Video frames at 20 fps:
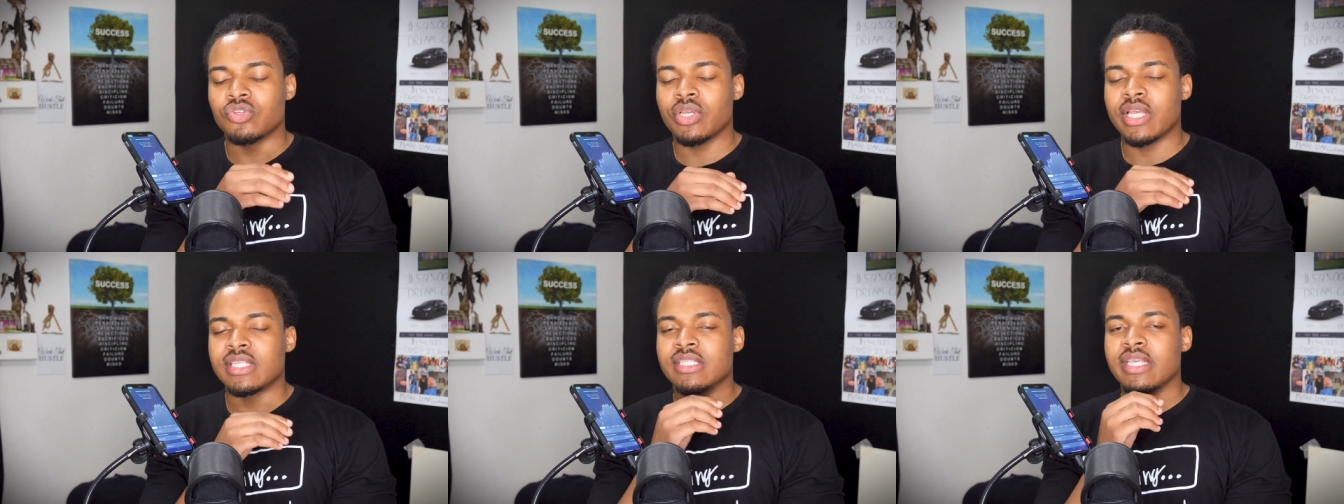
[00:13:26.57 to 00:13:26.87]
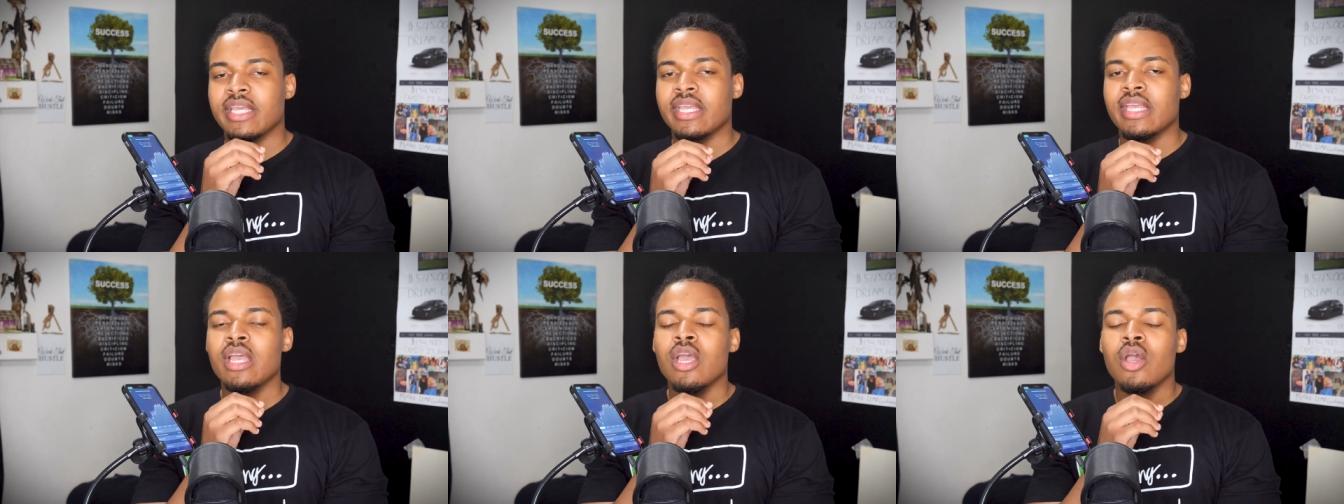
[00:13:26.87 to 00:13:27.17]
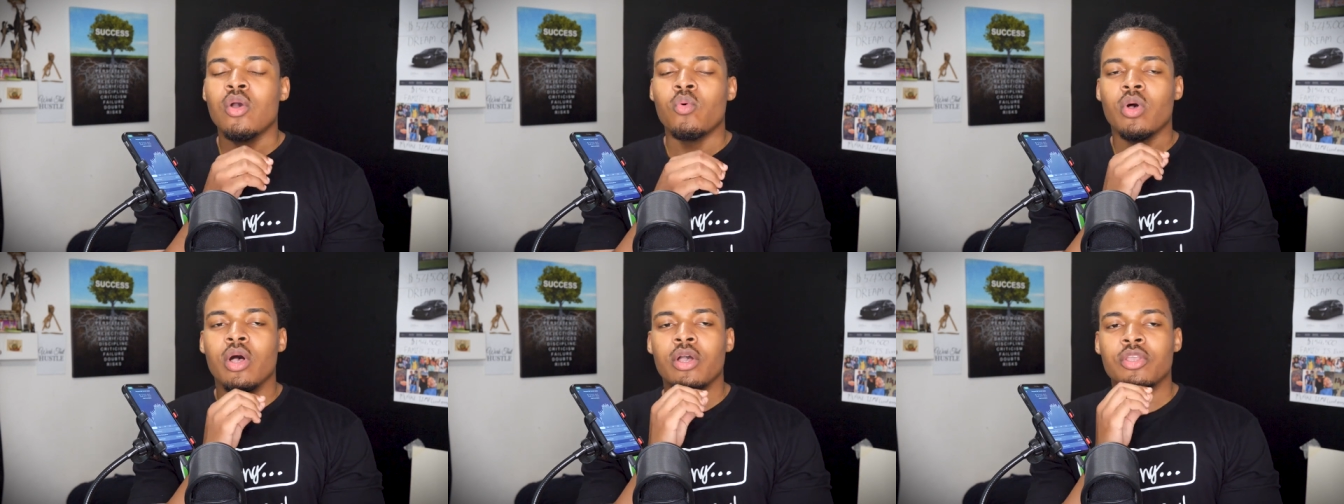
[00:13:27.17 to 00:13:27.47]
You guys say,
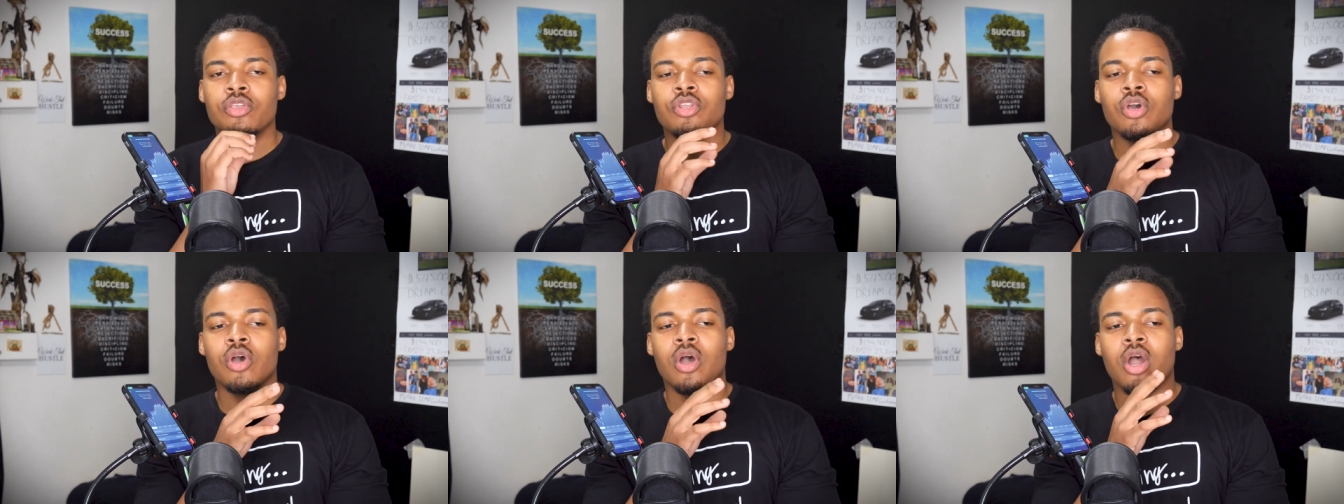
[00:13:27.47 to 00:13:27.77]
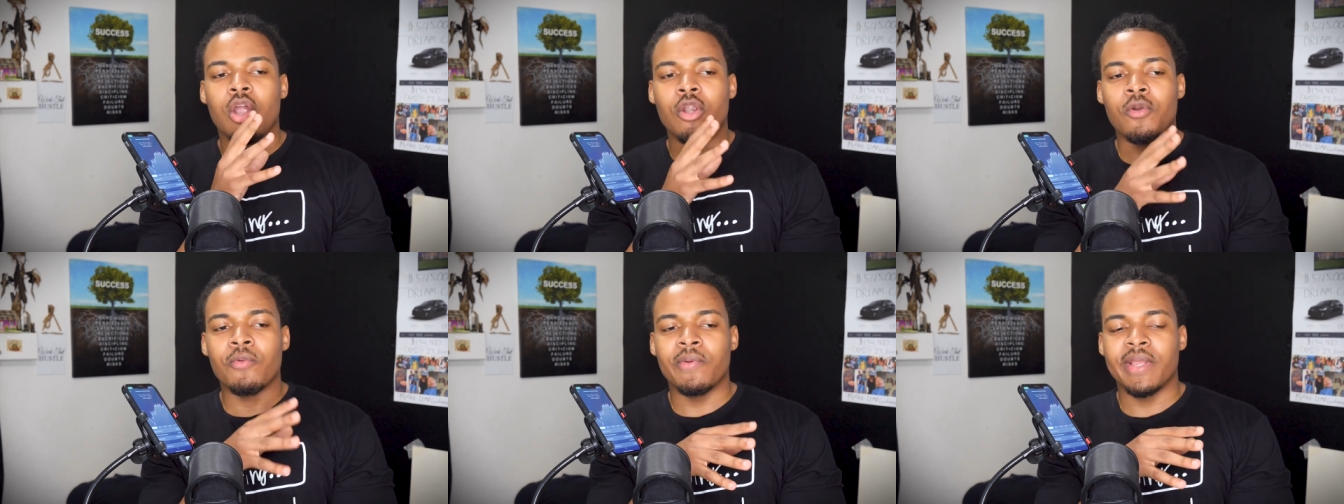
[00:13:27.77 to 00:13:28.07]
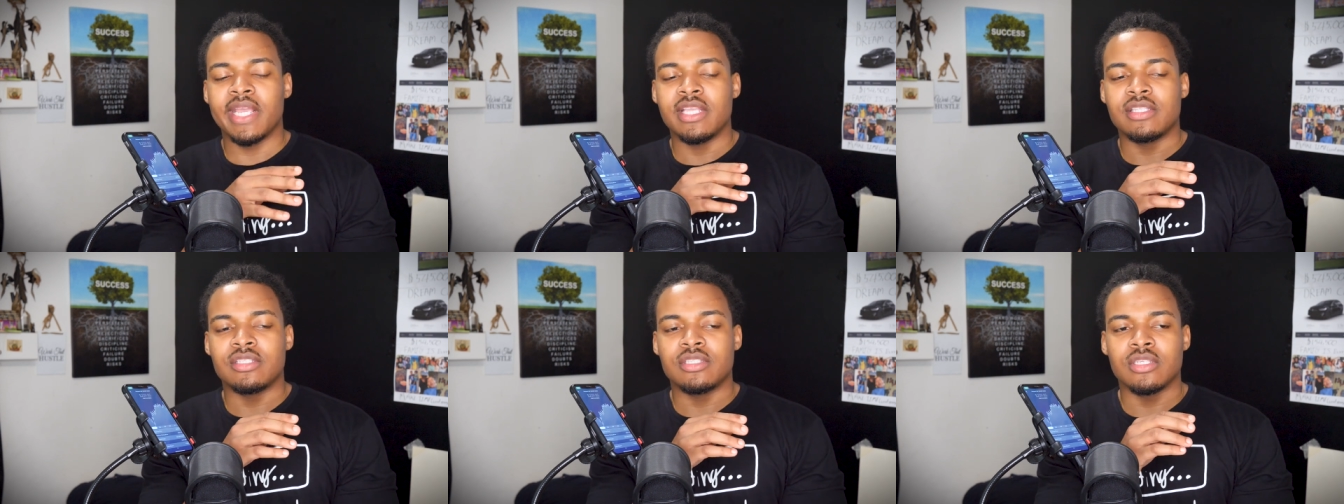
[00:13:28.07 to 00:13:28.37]
well, you know, our
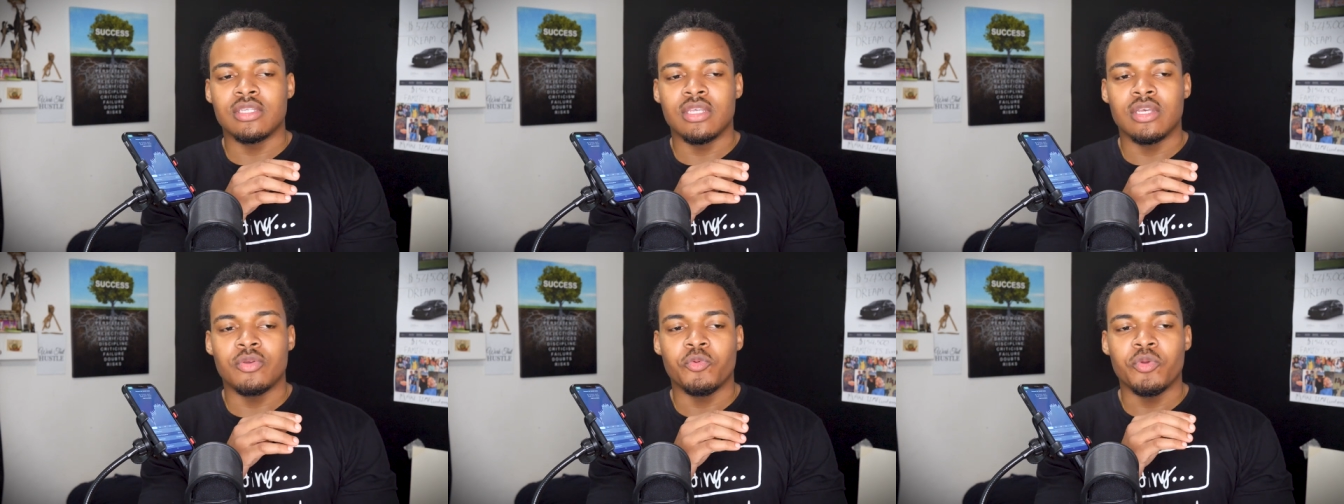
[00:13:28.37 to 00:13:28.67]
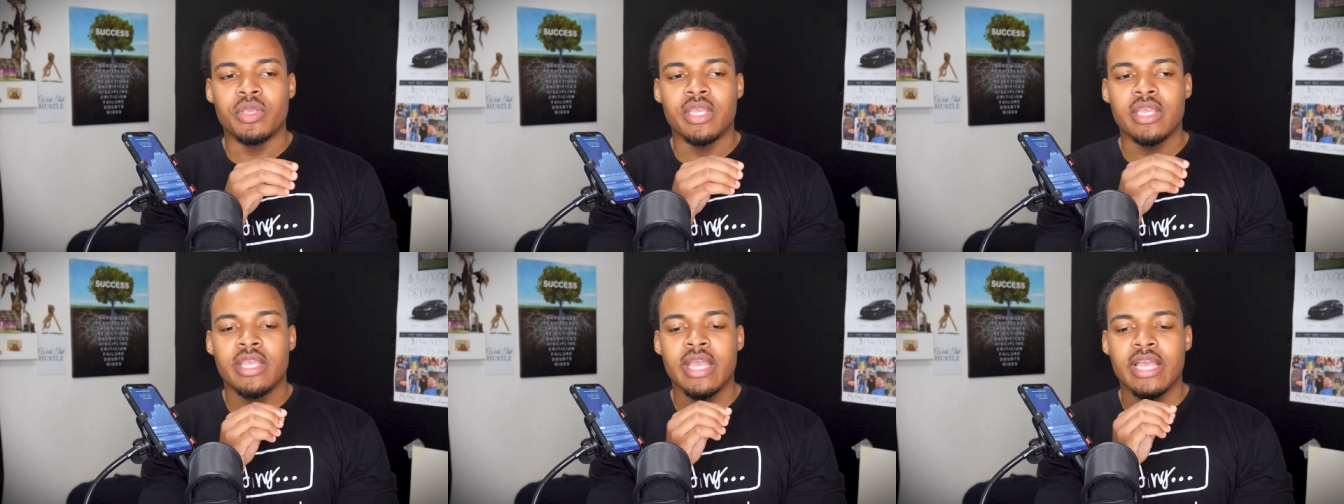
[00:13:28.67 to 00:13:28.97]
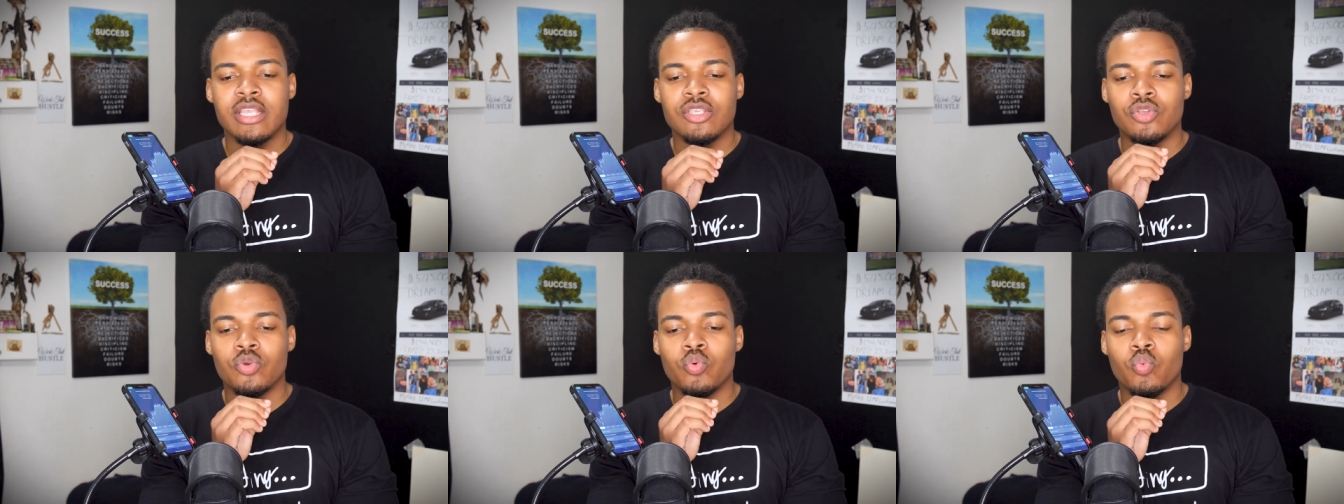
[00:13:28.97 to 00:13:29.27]
rates, we
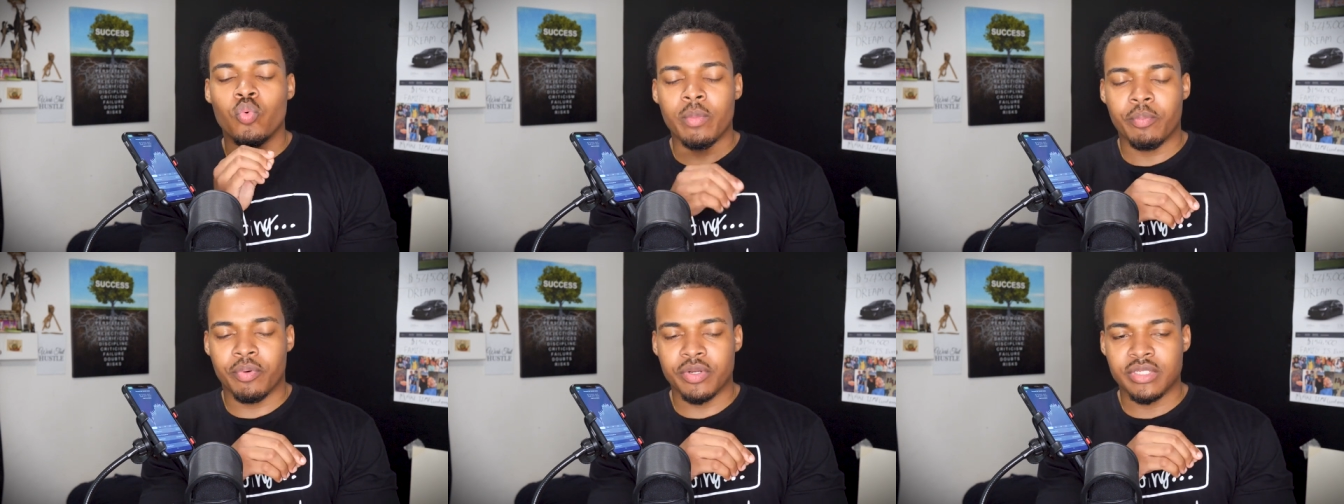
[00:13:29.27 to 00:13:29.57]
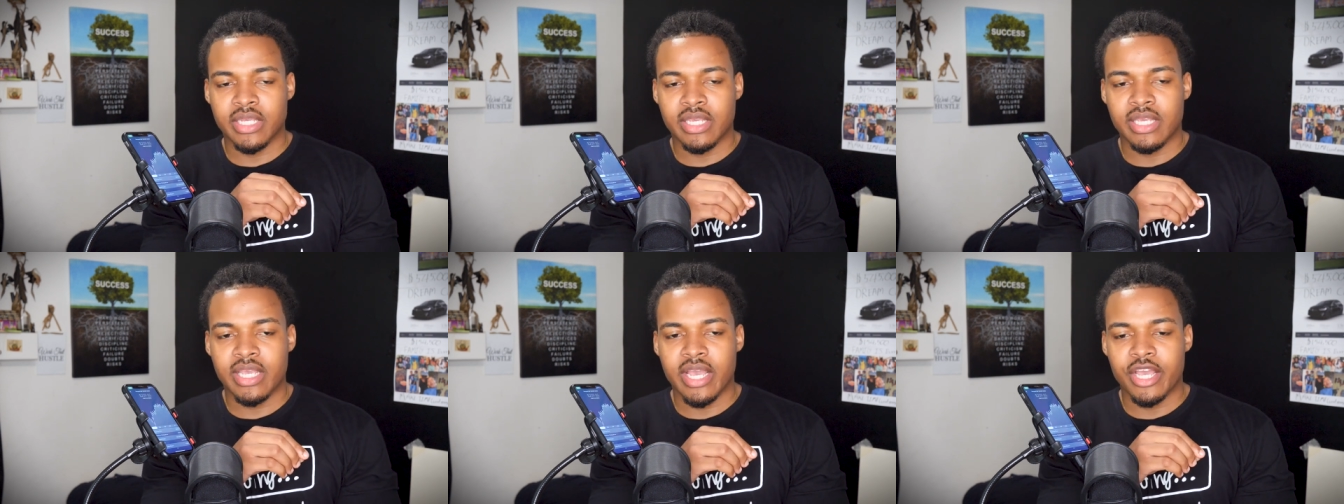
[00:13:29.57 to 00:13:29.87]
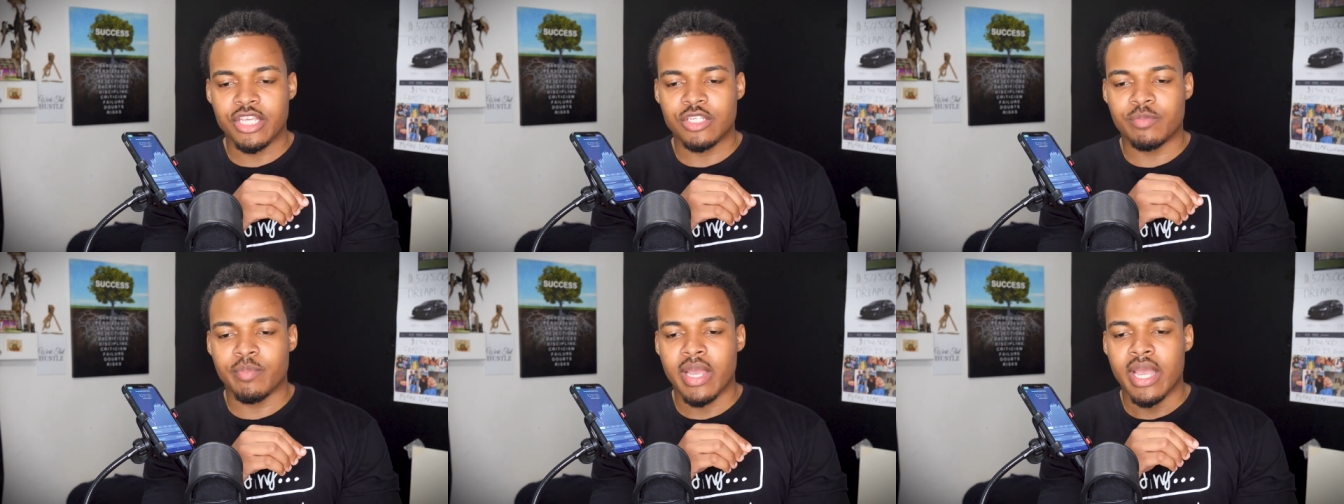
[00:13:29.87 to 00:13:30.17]
get you one percent
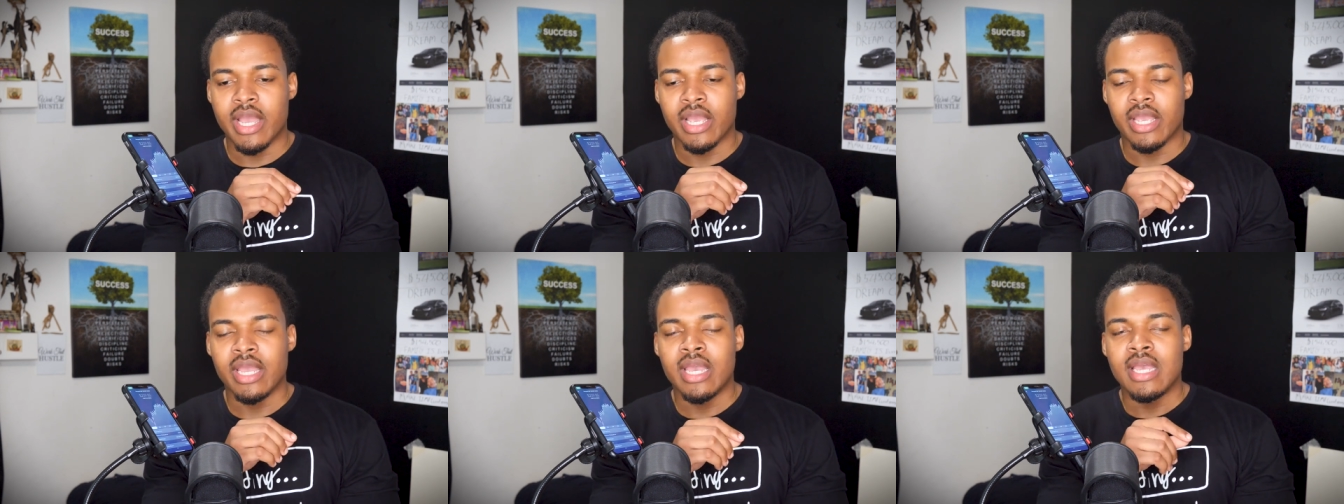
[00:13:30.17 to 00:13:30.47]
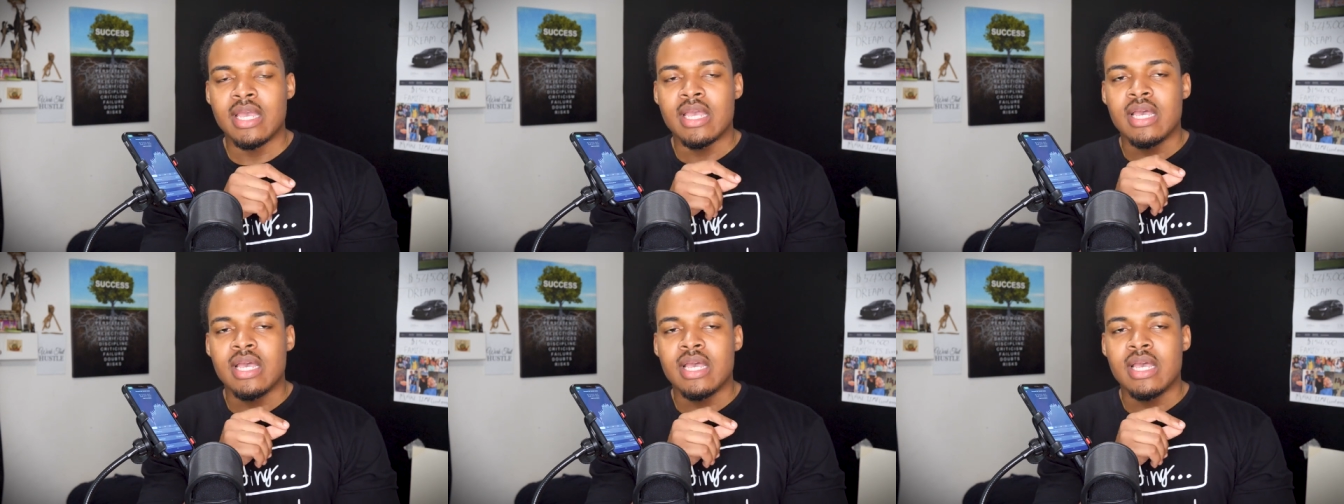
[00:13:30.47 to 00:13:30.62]
cash back.